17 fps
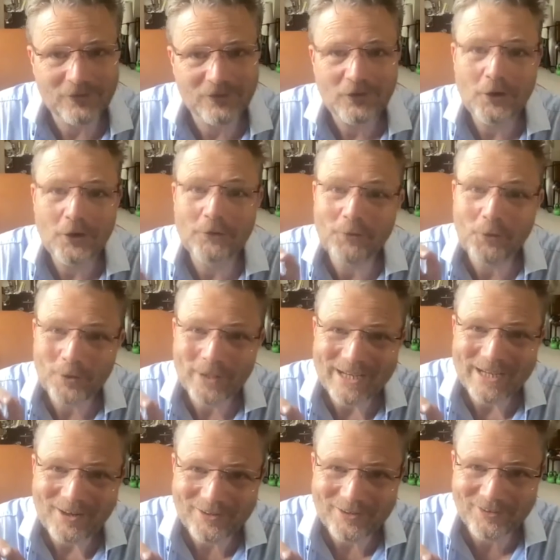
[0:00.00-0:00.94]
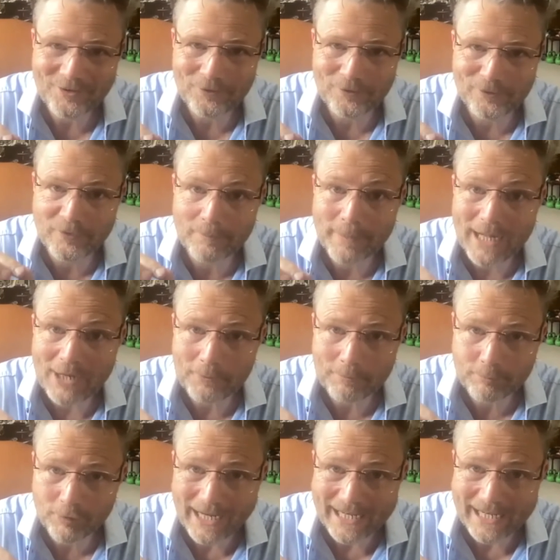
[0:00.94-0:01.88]
of all the articles about
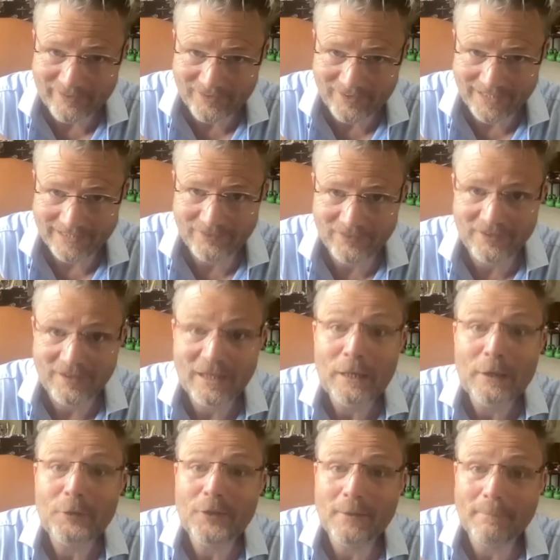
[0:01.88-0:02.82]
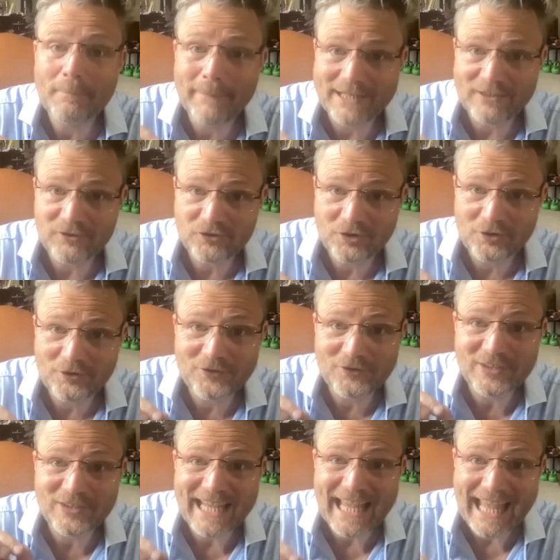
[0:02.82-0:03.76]
Brexit that
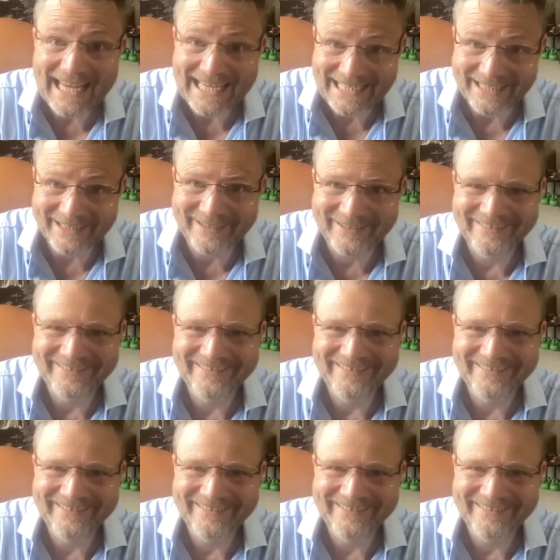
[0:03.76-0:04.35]
mentioned cake.